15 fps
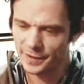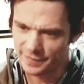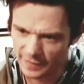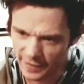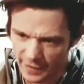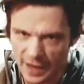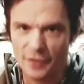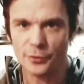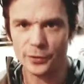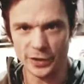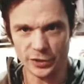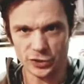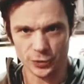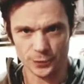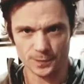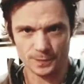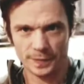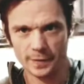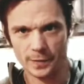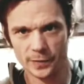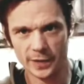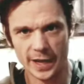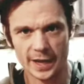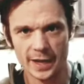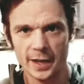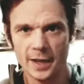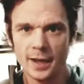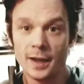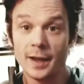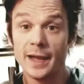Another issue, okay,
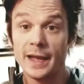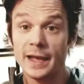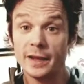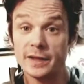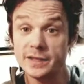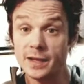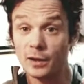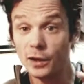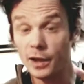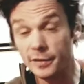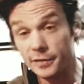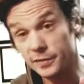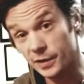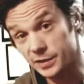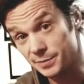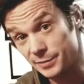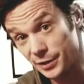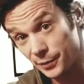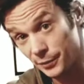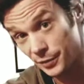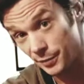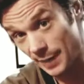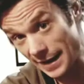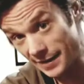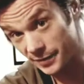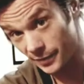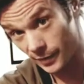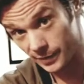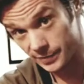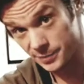is a lot of the dogs I'm dealing with are pet
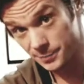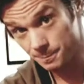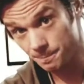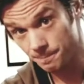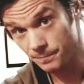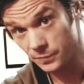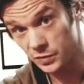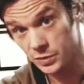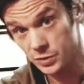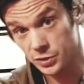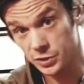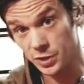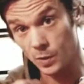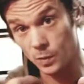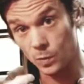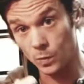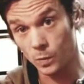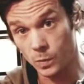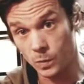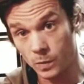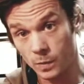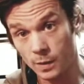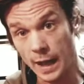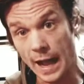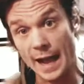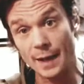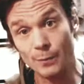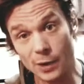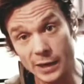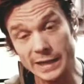dogs. So
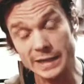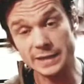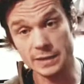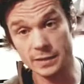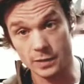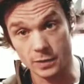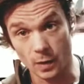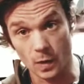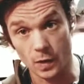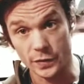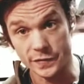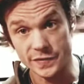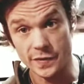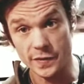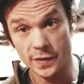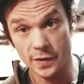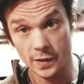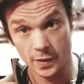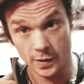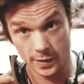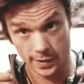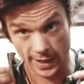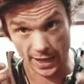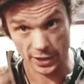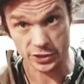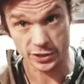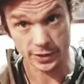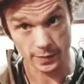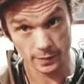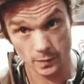I want to get the dogs
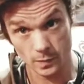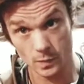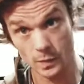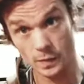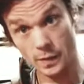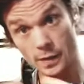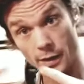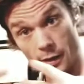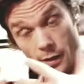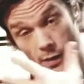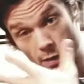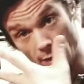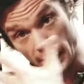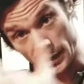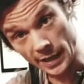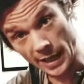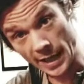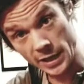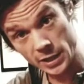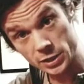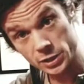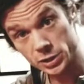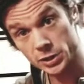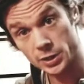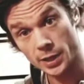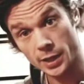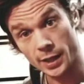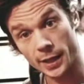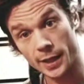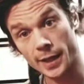actually engaged
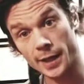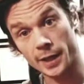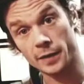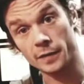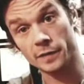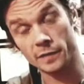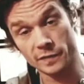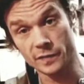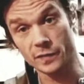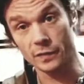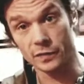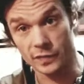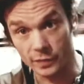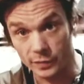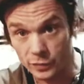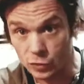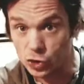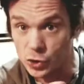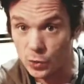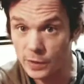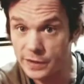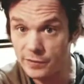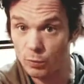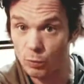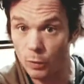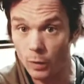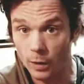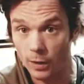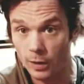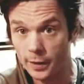and to enjoy the
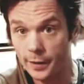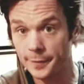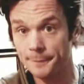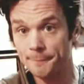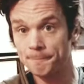work,